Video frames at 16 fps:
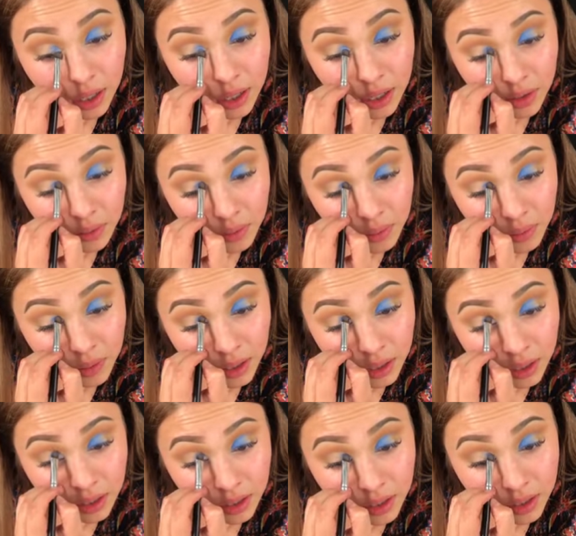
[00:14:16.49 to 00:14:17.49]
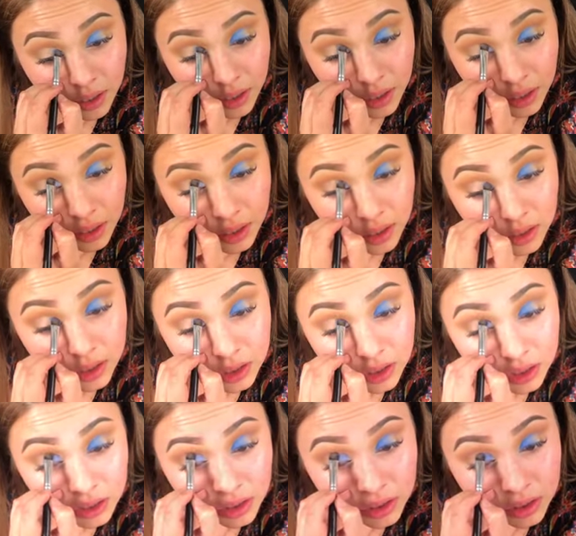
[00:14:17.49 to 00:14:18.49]
I don't know why.
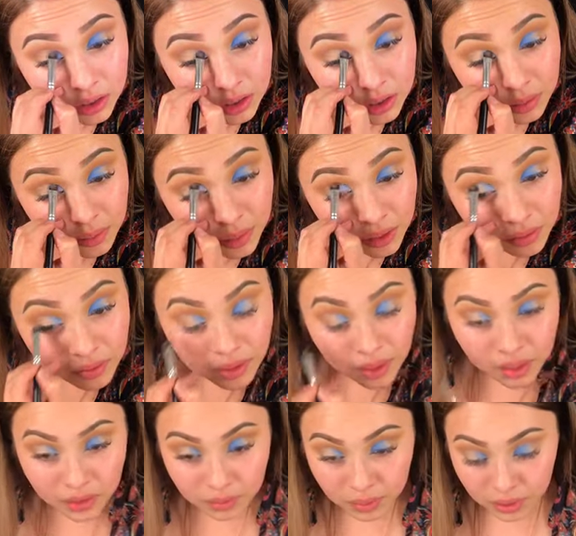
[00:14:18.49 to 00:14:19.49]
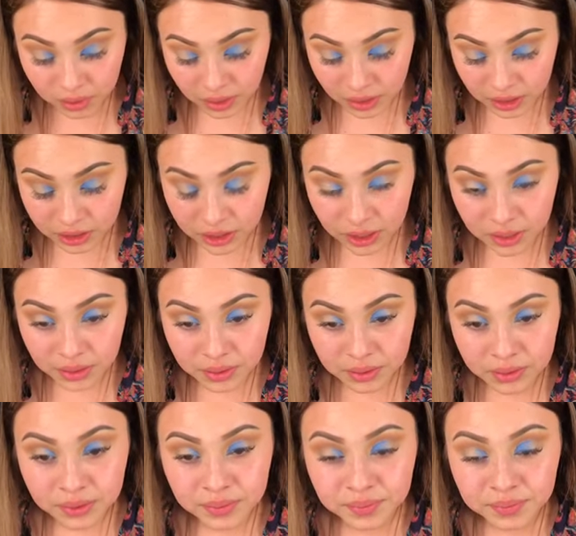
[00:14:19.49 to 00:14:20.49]
She's just a big fan of blue eyeshadows.